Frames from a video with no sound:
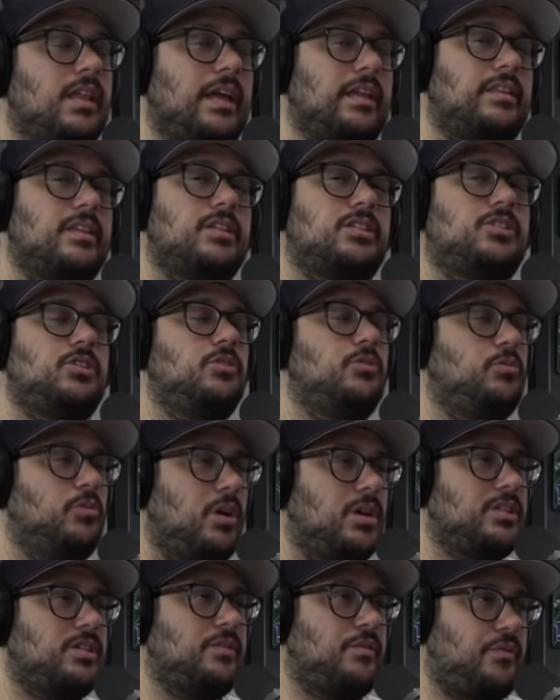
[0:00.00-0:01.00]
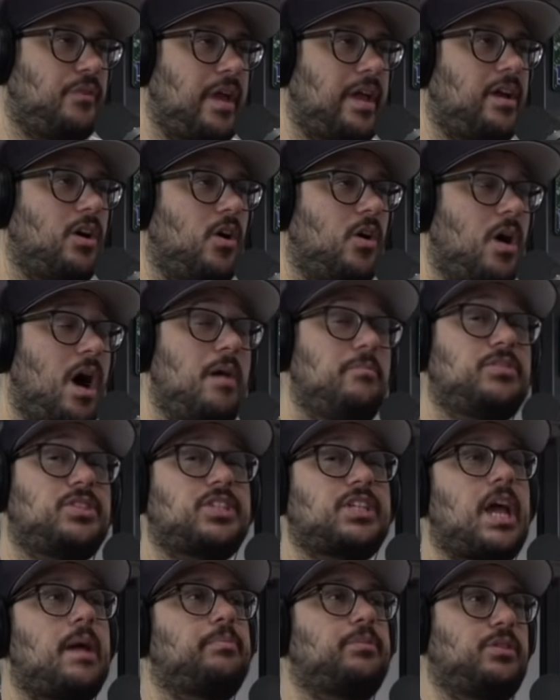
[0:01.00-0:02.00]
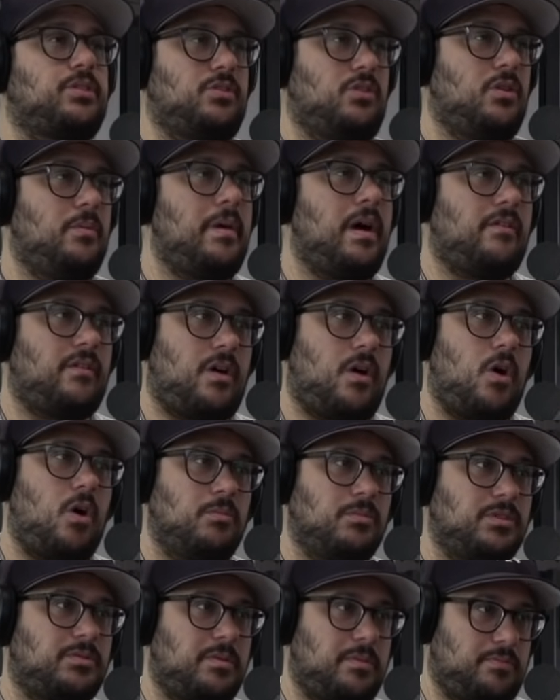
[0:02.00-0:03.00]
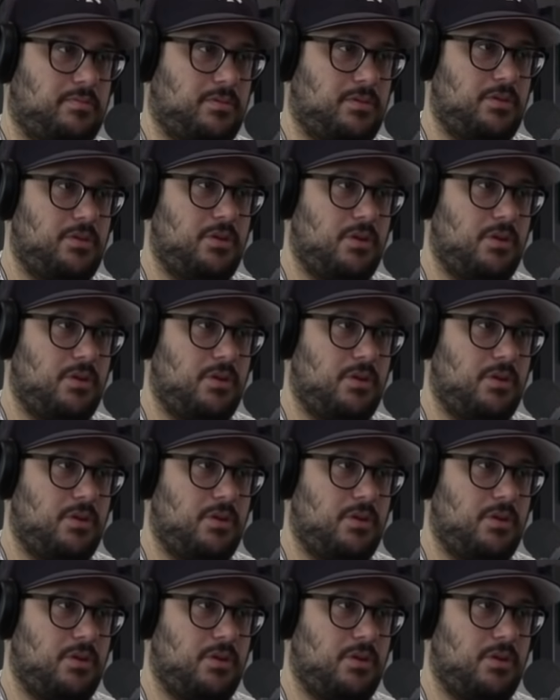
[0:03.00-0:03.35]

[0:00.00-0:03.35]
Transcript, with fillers: Like this dude wasn't fake. Home I'm skeptical about homeless people in New